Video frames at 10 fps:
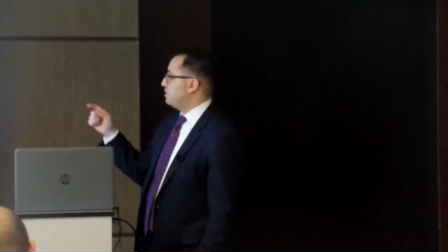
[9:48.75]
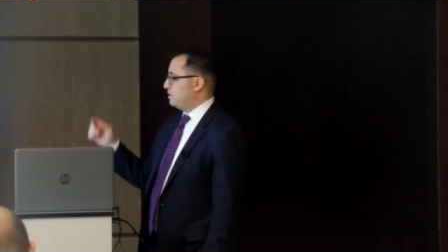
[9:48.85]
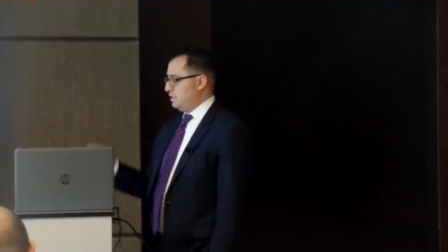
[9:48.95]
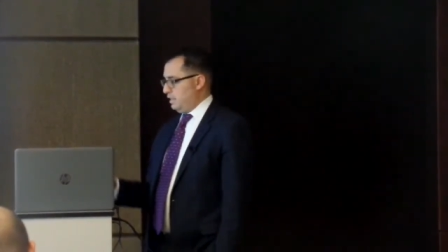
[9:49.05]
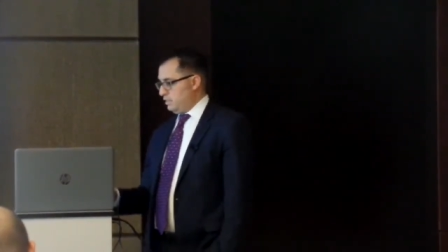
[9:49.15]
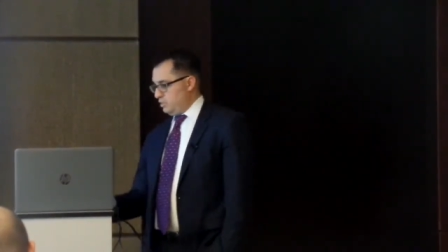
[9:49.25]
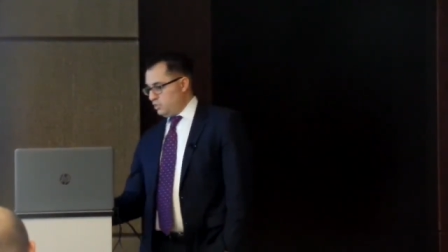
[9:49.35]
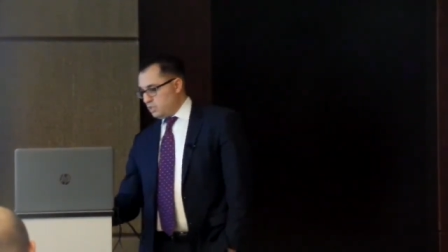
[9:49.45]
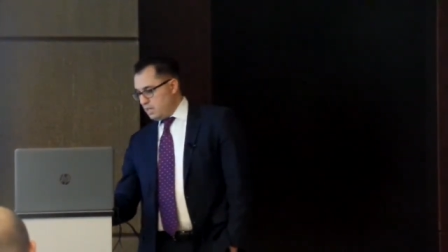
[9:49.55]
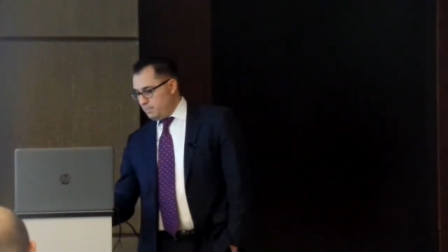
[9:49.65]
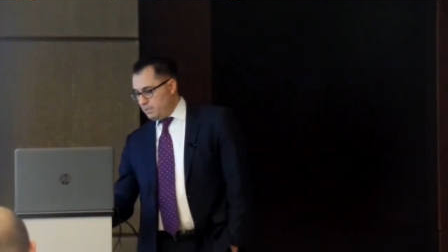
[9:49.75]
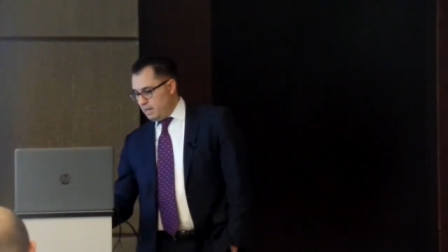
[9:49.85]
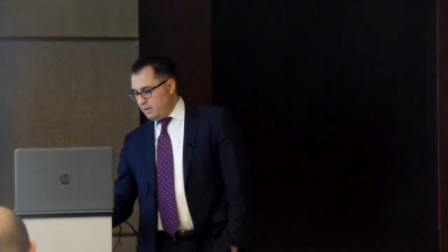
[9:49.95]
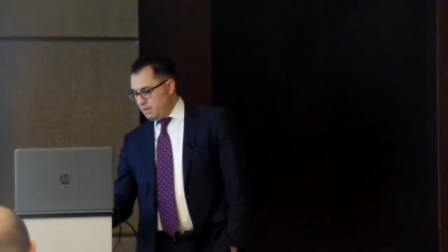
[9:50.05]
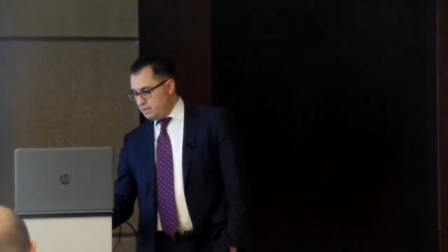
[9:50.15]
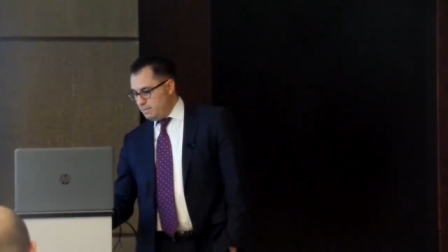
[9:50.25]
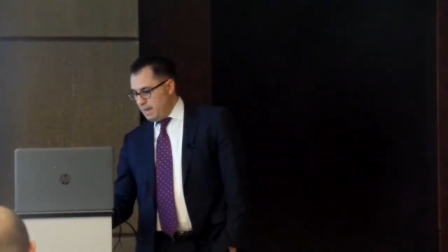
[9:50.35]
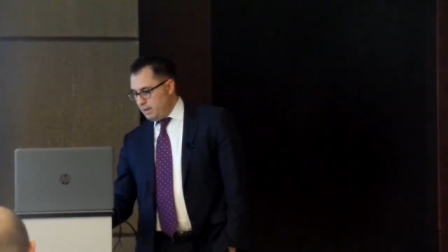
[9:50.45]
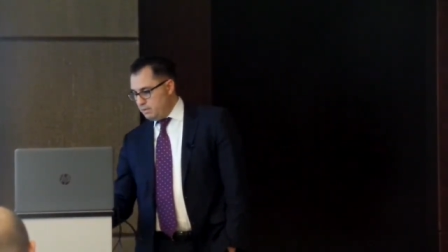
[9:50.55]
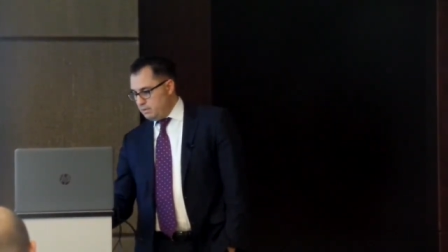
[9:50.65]
that's just a couple areas
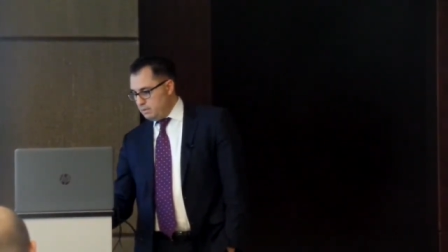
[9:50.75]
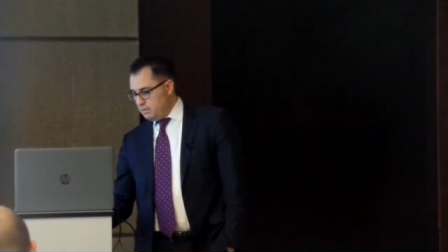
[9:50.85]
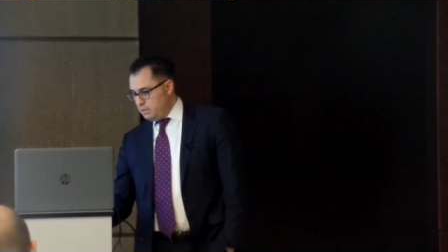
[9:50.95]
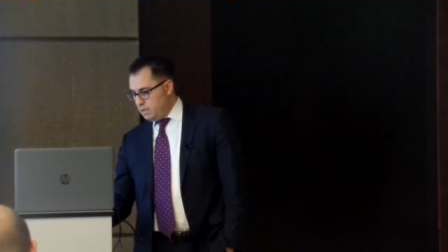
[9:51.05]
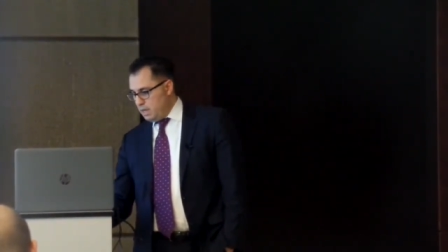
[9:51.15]
about